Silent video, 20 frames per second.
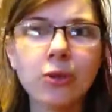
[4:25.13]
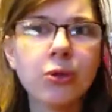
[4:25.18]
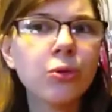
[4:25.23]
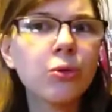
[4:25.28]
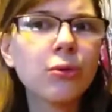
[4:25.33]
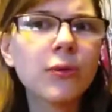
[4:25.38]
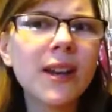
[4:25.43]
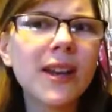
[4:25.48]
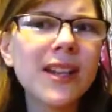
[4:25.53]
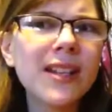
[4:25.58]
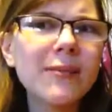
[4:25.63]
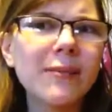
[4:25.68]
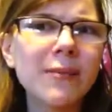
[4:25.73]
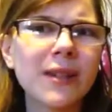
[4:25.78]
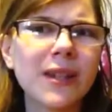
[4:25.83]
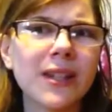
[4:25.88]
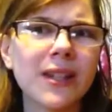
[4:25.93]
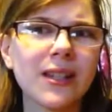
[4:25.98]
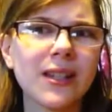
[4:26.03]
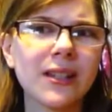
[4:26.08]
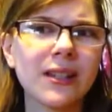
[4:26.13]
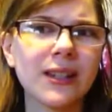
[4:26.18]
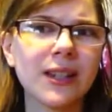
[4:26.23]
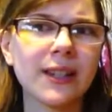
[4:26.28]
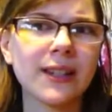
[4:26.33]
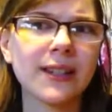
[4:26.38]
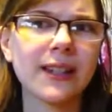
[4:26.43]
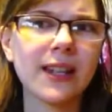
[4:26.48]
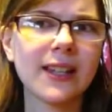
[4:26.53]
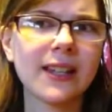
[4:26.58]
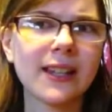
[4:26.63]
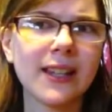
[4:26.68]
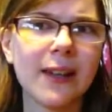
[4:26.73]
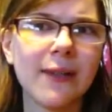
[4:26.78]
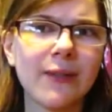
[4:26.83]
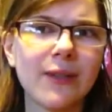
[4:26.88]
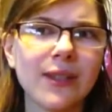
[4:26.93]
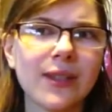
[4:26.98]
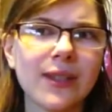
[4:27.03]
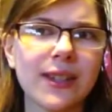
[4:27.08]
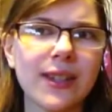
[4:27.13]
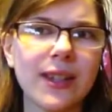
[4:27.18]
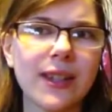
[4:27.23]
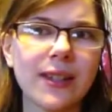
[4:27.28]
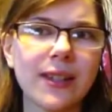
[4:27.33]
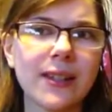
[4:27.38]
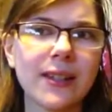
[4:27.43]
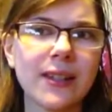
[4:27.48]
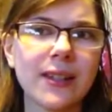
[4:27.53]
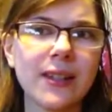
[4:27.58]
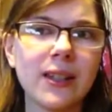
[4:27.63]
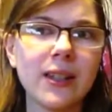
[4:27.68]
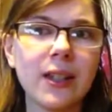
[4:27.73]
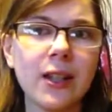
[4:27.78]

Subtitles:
or two lesbians that's having sex?